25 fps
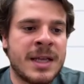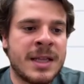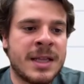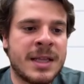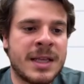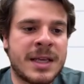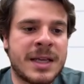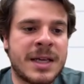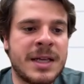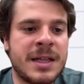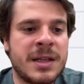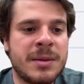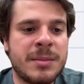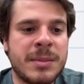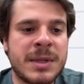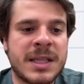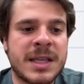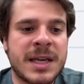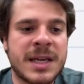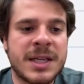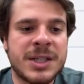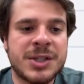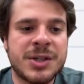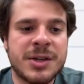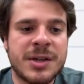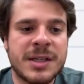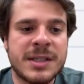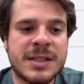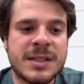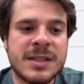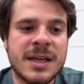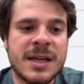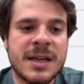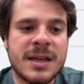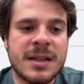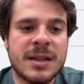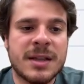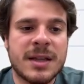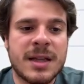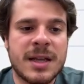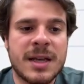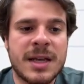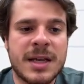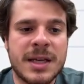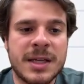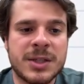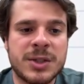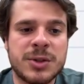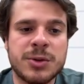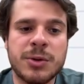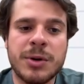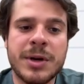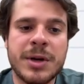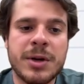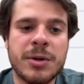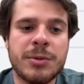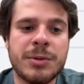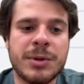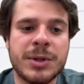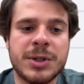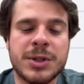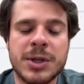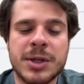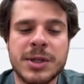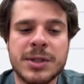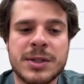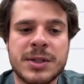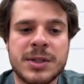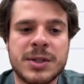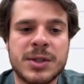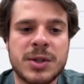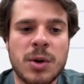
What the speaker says: The key limitation is that historical returns